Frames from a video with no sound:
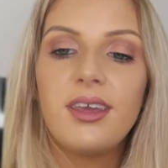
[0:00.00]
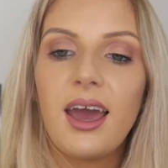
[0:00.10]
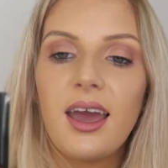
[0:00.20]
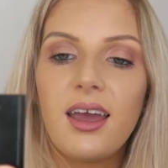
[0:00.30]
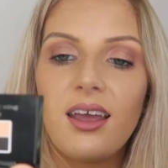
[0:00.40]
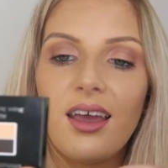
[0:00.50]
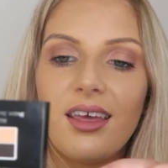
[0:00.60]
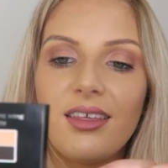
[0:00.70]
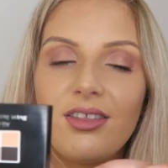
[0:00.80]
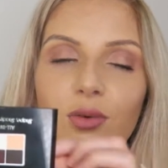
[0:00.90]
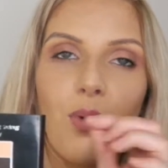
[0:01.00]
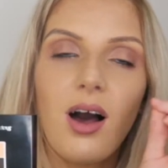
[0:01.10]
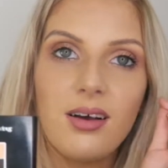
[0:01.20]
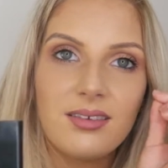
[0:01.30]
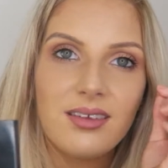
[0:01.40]
yeah, the
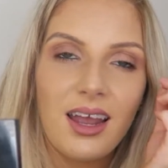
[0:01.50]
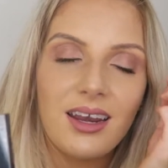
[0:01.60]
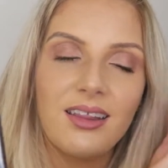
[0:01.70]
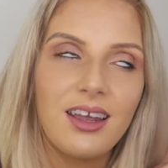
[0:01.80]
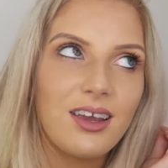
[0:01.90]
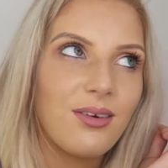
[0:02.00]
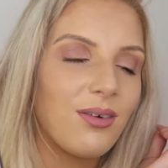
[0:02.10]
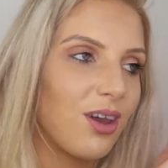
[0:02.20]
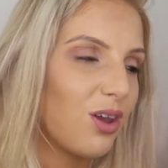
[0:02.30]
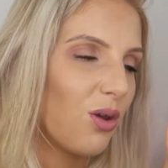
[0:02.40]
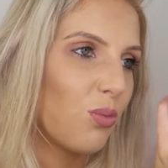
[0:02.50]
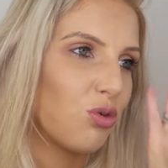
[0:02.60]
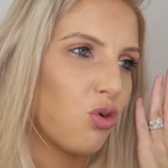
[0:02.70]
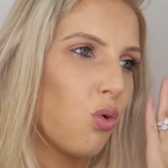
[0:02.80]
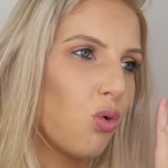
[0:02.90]
wax kind of like, it
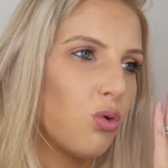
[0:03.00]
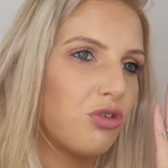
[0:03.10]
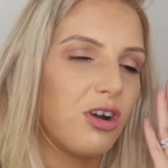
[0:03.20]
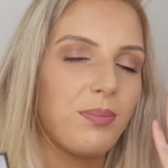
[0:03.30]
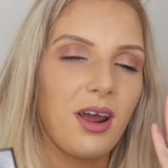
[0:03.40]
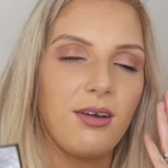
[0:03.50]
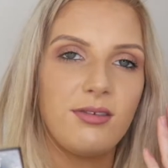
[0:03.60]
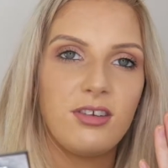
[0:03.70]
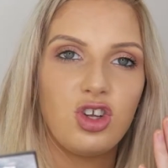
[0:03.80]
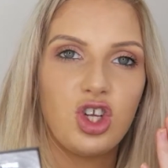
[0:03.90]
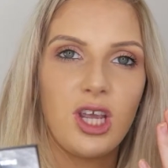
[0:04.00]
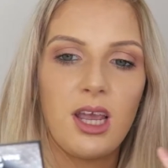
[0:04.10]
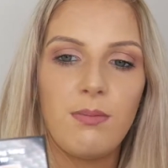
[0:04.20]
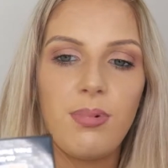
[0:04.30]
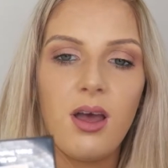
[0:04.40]
would hold your brows in
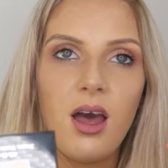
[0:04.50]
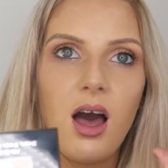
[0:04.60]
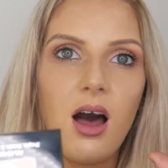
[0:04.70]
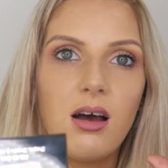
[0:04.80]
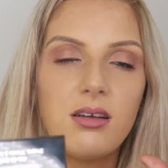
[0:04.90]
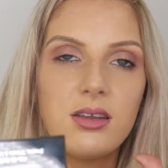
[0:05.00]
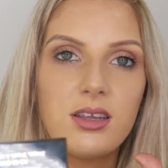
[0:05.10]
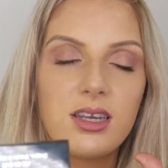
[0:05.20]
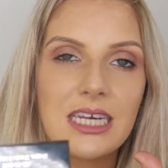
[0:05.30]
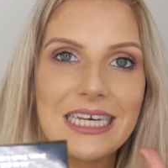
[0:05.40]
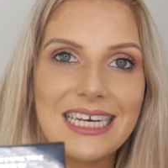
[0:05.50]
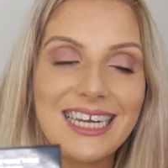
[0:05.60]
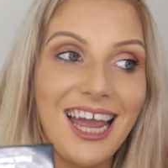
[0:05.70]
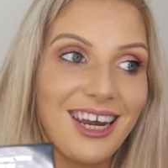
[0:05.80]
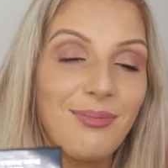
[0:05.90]
shape and
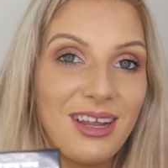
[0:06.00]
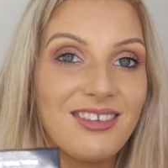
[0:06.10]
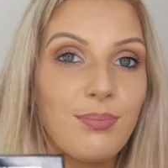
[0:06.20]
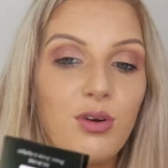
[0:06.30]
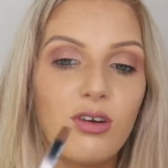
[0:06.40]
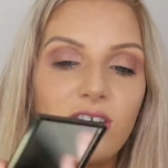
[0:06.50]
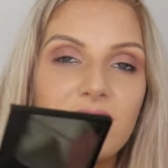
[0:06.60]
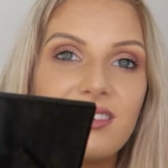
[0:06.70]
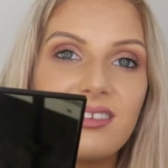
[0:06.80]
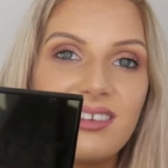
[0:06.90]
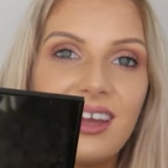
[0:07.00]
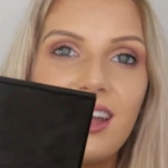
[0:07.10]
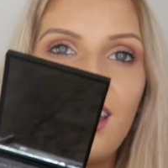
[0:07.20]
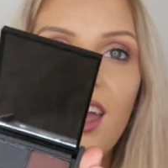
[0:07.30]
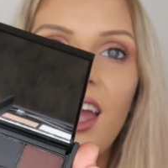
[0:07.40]
kind of makes the product stick.